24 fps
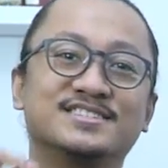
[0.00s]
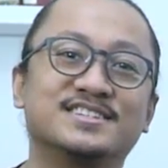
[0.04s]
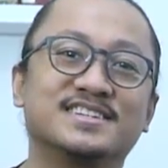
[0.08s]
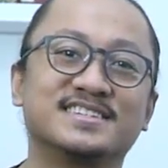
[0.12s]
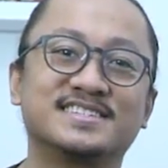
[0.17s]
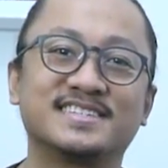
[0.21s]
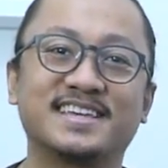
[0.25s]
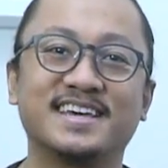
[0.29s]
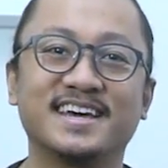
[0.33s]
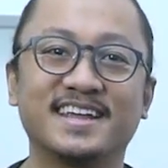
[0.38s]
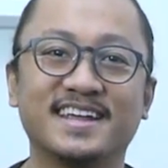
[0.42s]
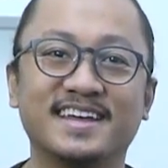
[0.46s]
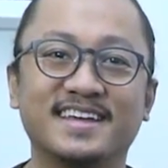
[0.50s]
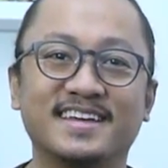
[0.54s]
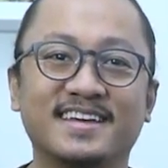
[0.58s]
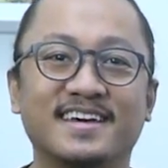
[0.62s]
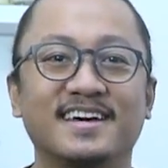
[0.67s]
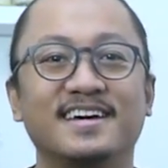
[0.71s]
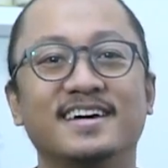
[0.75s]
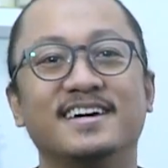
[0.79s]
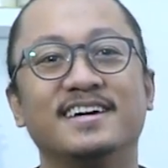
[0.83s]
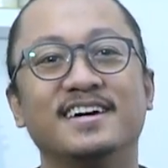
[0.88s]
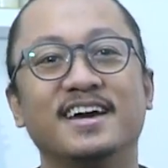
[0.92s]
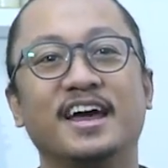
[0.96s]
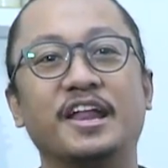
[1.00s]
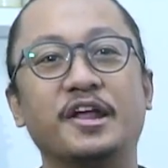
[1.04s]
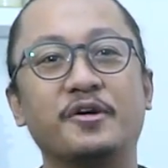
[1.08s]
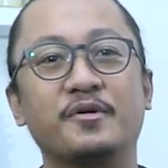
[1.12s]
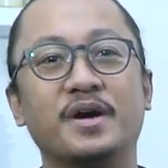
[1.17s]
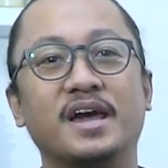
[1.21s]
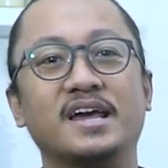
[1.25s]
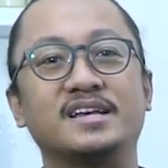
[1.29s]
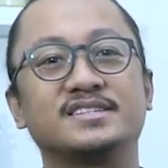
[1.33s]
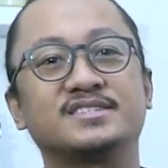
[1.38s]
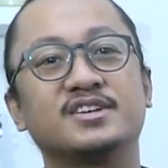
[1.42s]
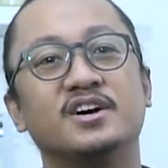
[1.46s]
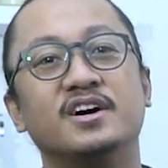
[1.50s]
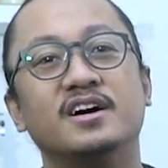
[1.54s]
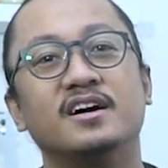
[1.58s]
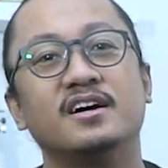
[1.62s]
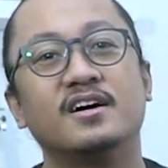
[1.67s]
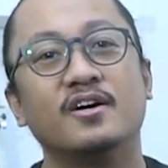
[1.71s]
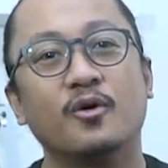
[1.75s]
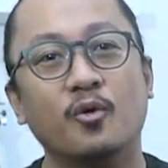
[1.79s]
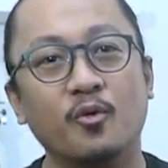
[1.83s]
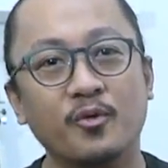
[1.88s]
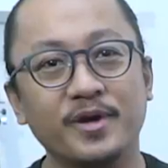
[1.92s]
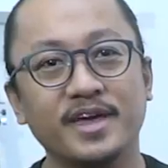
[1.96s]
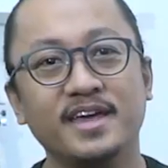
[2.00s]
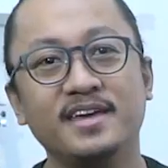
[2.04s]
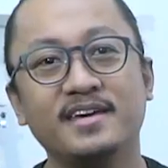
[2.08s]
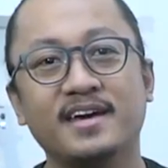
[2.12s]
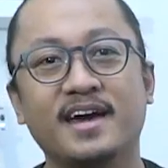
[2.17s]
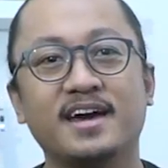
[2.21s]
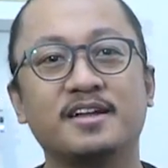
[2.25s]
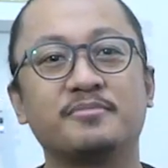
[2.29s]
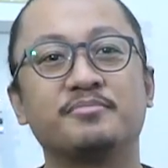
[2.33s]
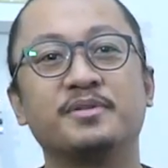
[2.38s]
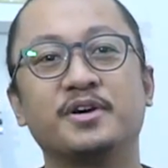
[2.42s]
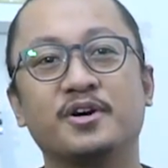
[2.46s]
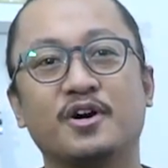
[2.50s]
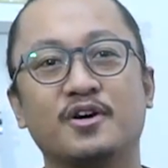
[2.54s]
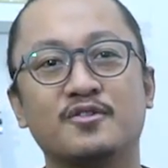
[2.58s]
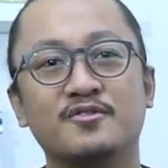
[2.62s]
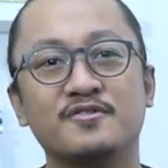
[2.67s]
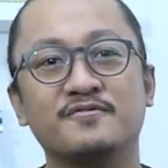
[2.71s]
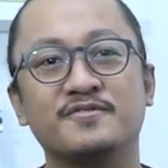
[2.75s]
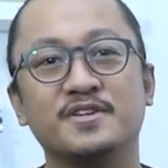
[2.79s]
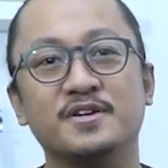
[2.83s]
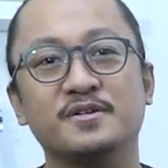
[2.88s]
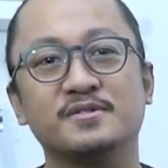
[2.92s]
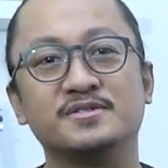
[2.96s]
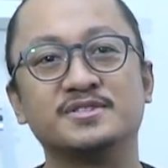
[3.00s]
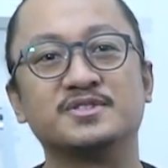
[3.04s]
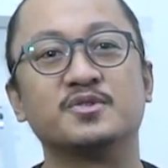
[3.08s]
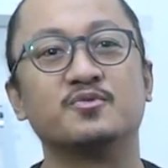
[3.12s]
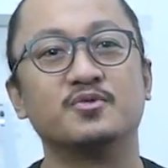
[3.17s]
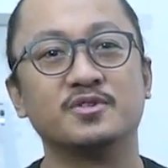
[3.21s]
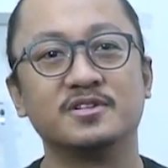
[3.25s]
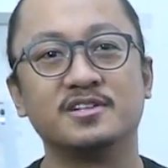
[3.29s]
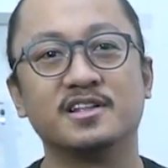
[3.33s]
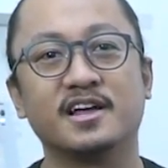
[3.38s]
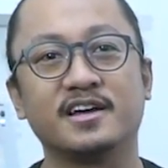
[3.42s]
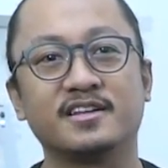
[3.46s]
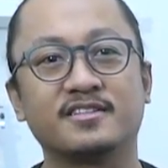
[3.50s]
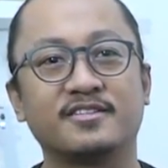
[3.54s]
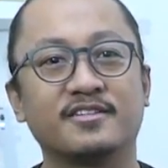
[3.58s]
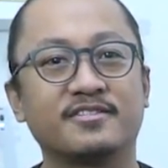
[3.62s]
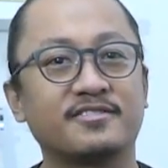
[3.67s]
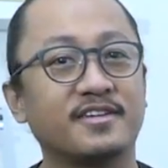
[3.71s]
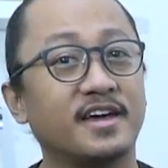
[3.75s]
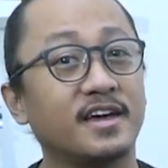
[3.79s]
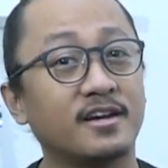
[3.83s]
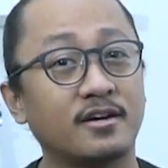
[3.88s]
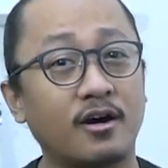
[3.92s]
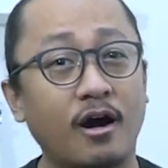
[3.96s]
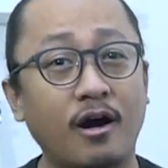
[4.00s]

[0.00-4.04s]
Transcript: Just kidding. Anyways, we at Beyond Reviews would like to thank